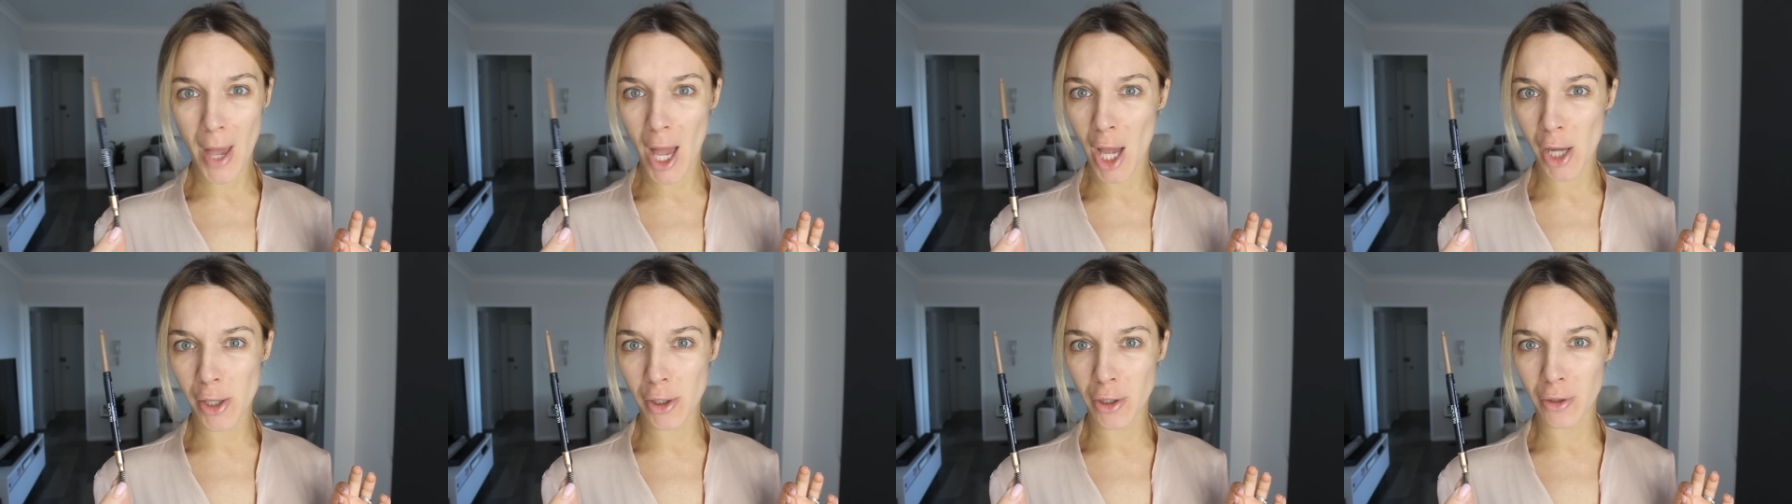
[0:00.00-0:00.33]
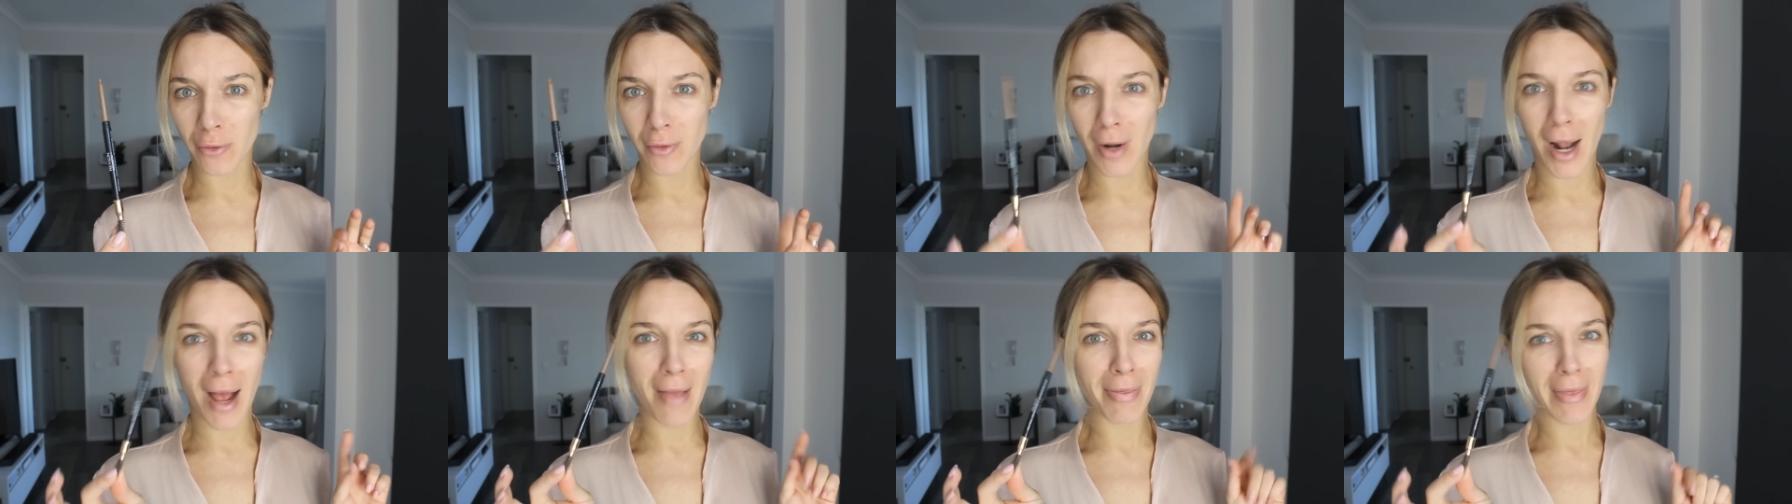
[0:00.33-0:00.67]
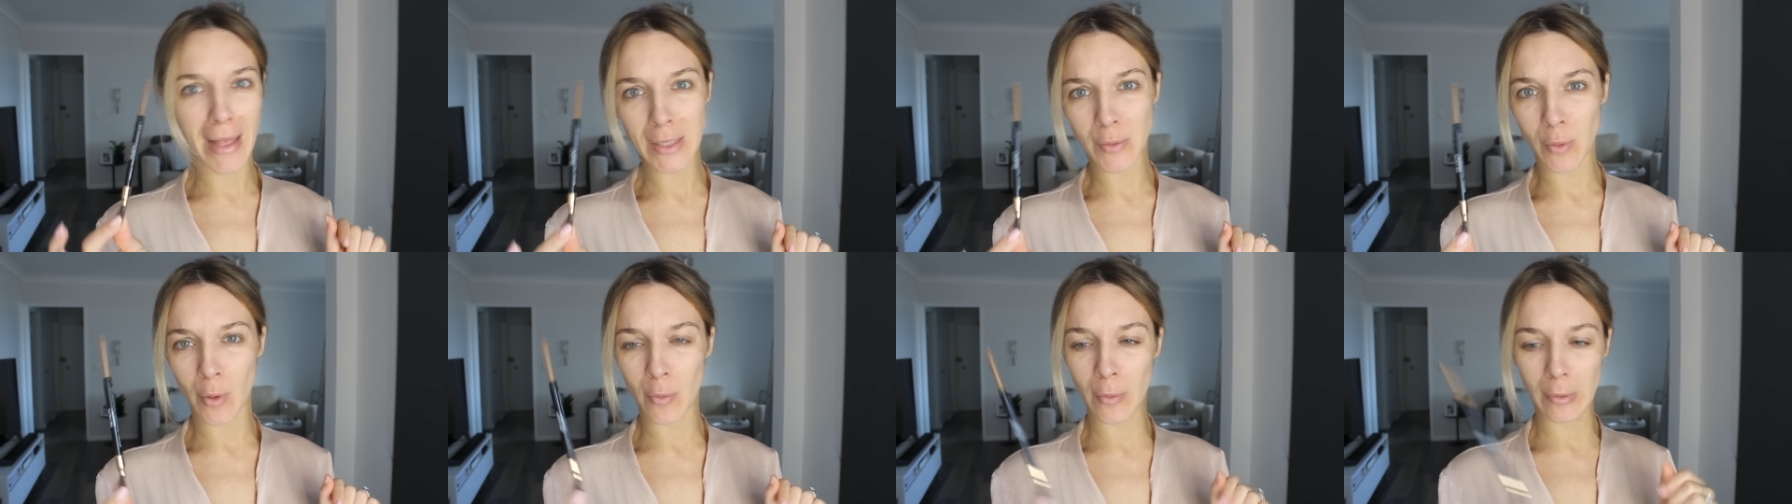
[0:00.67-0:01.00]
I know, right?
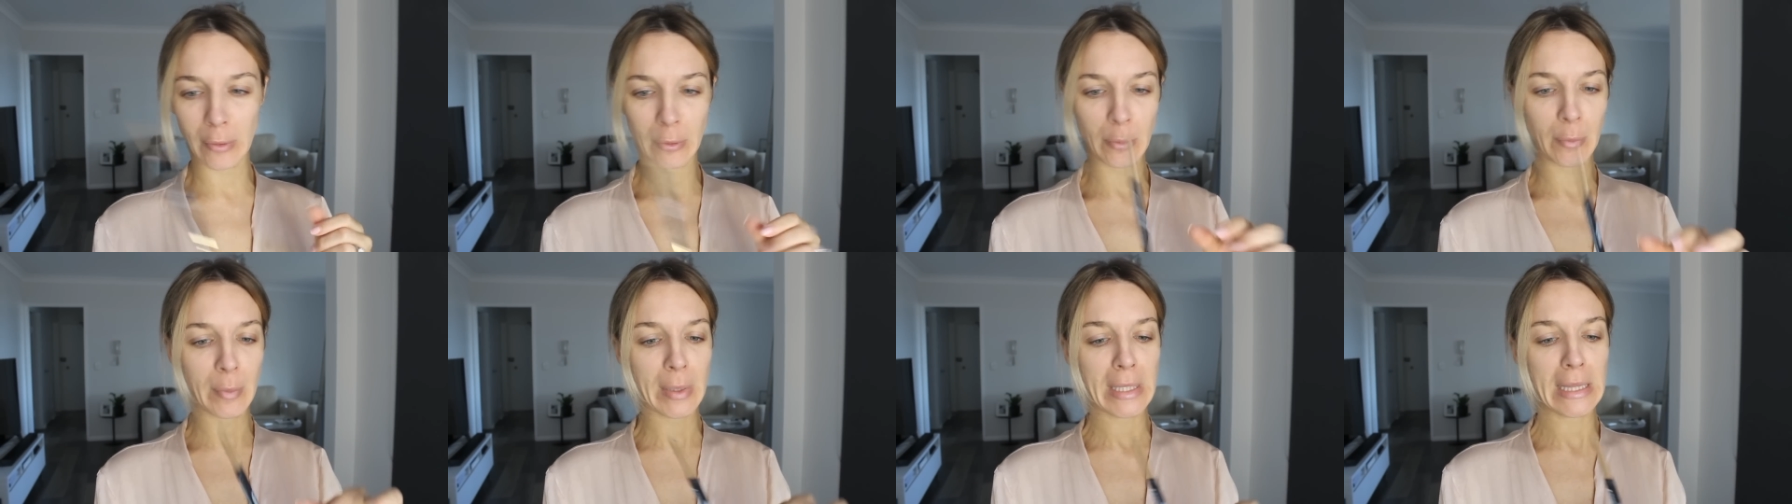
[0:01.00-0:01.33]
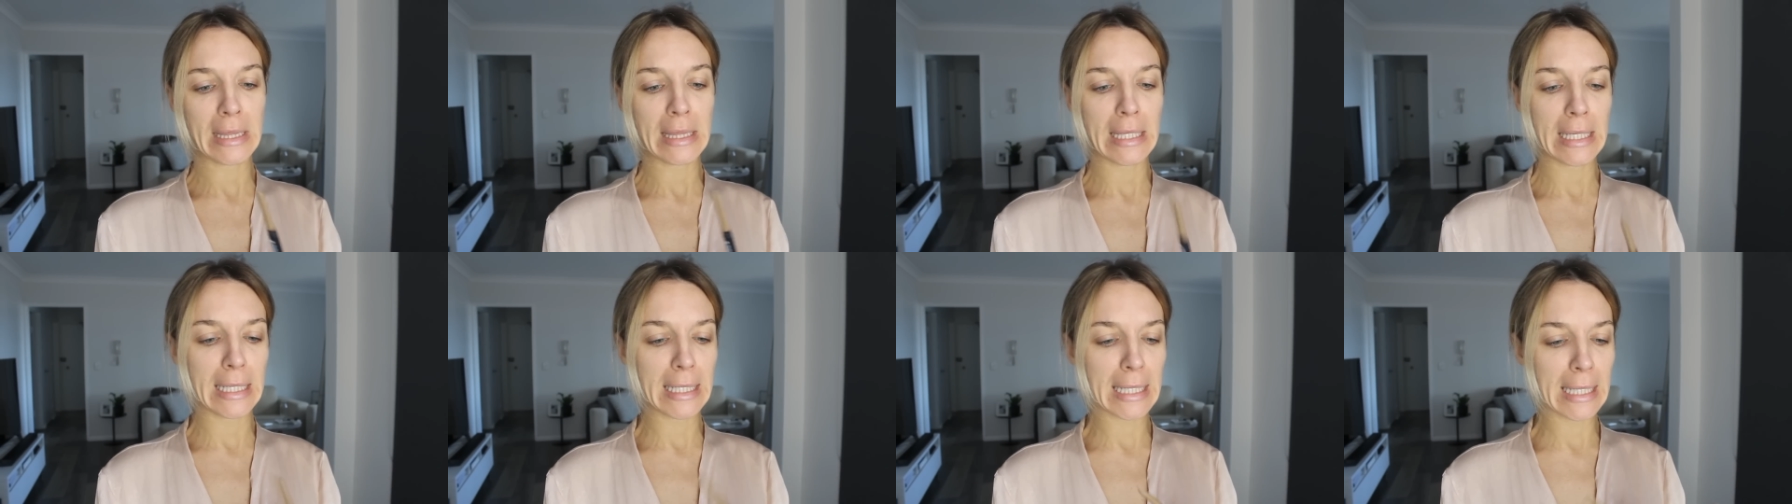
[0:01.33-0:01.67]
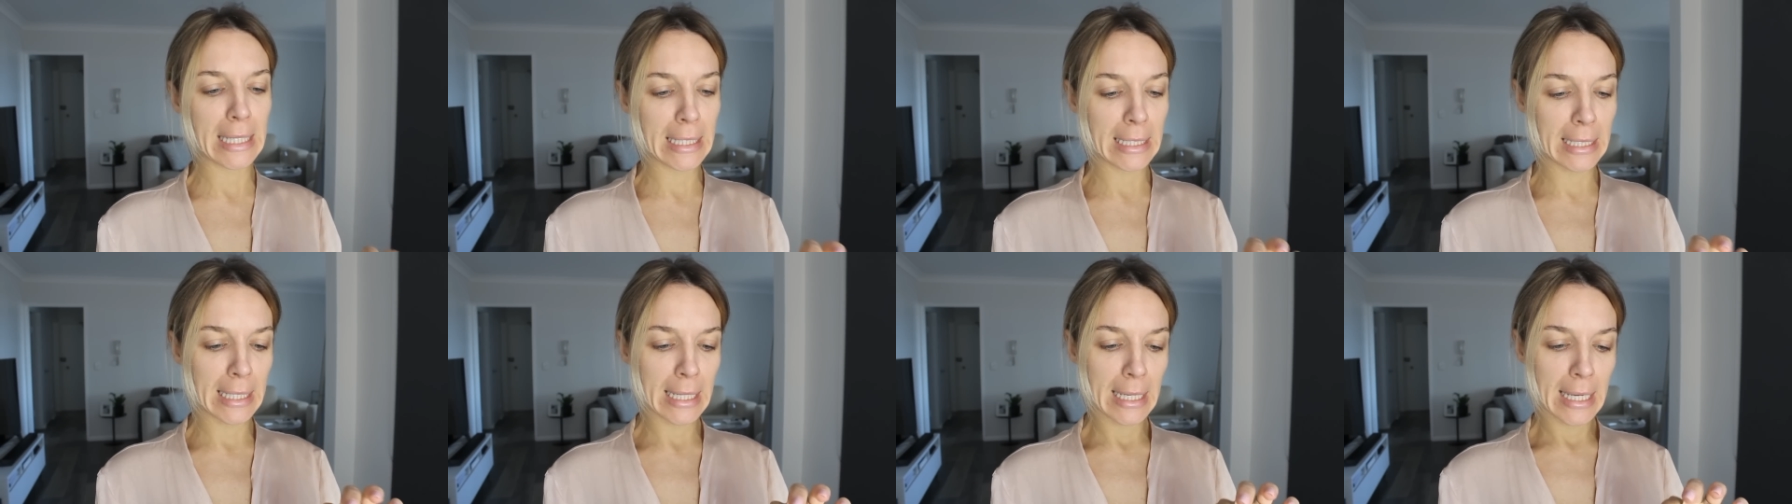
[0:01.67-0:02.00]
That's what we've all been
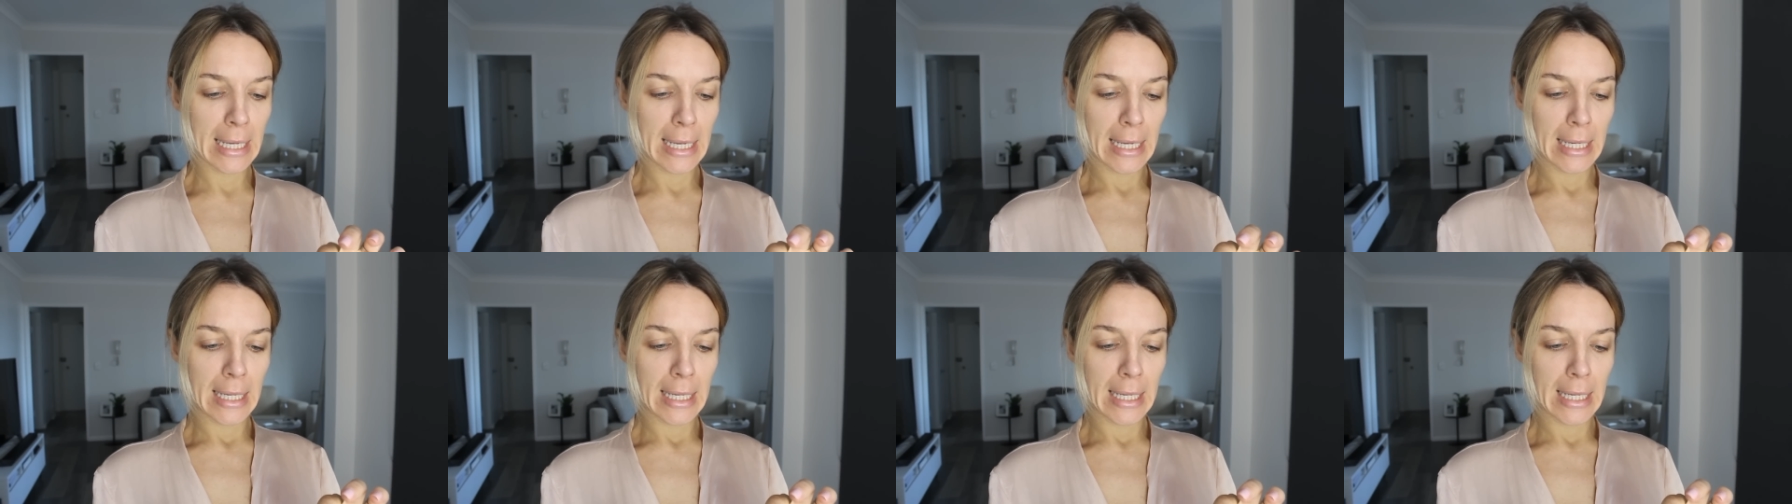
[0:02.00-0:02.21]
thinking.